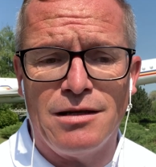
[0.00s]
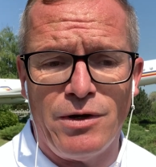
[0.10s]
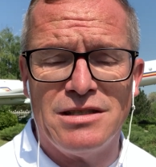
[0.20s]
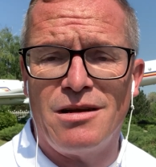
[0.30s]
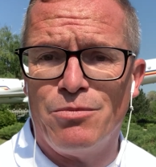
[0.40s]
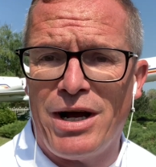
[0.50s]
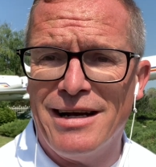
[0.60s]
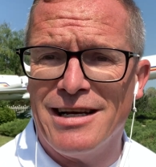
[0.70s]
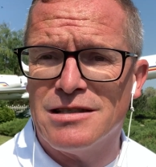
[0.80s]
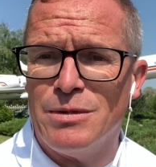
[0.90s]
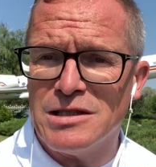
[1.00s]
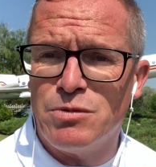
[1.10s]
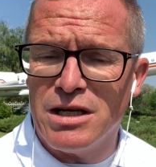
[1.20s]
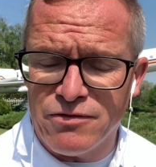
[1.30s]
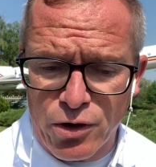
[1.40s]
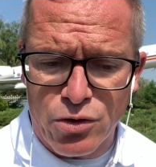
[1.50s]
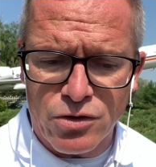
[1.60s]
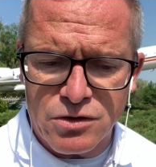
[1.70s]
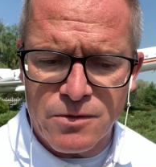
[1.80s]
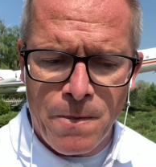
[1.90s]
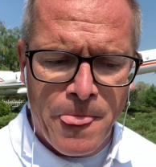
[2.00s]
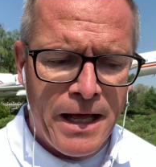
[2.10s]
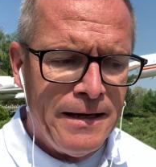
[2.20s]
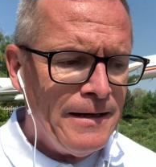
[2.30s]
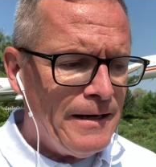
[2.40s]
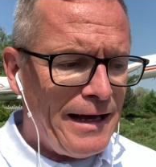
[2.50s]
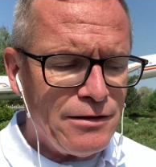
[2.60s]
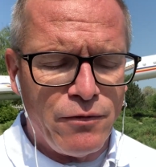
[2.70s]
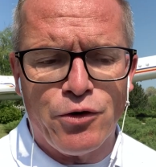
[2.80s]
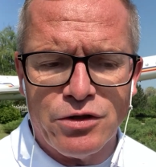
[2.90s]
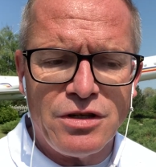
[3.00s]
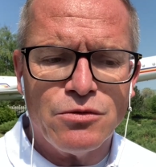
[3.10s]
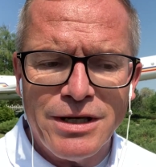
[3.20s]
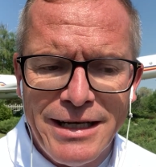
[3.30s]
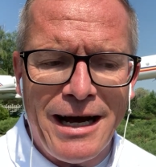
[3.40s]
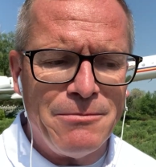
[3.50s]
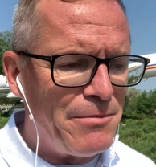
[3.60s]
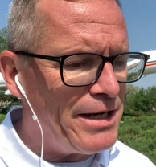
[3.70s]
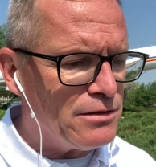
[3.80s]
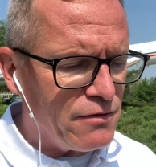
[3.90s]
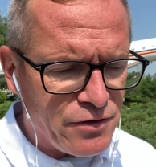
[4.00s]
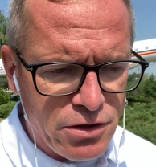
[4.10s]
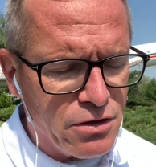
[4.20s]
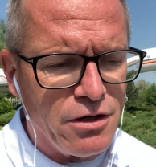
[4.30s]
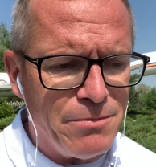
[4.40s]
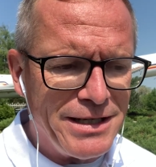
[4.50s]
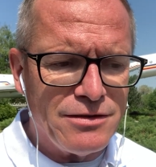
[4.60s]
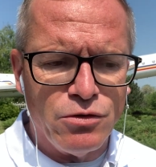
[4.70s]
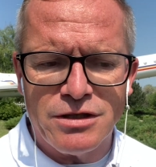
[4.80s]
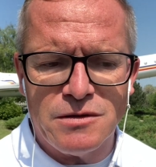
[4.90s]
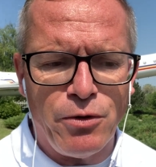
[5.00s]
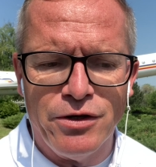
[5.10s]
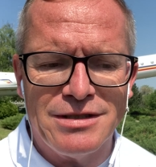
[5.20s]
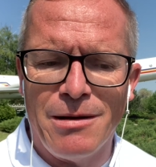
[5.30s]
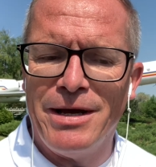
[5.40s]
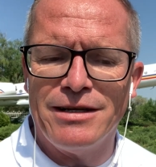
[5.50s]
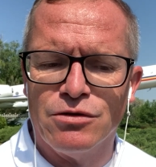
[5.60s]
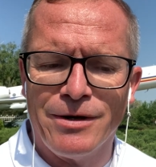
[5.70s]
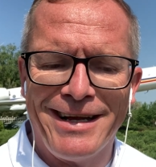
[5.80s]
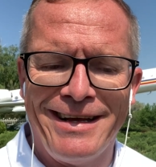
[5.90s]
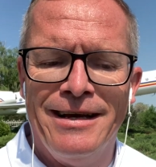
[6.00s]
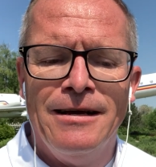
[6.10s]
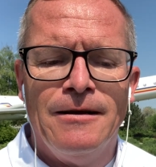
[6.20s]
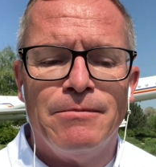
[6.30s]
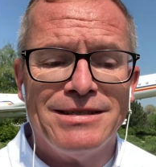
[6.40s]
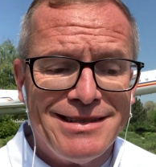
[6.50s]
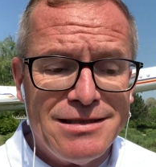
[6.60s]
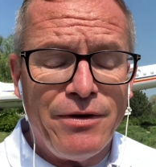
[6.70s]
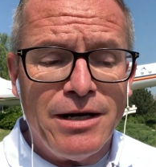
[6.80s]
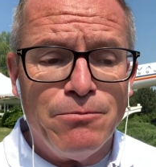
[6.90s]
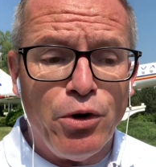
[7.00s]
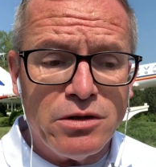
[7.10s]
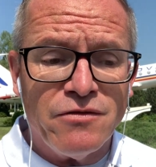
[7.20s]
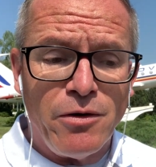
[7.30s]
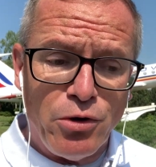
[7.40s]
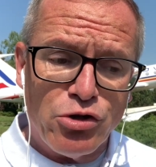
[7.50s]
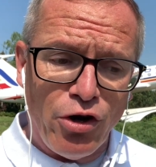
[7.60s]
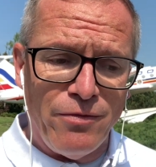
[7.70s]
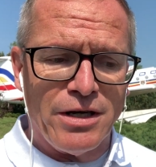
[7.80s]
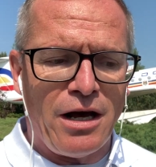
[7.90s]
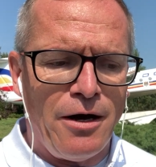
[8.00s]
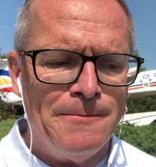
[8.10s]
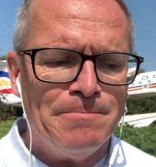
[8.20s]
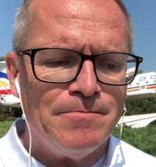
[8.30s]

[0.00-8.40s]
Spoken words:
the Western Balkans must be the focus. And of course the rearmament of Europe and all these points I made already. But this is very important for Moldova now.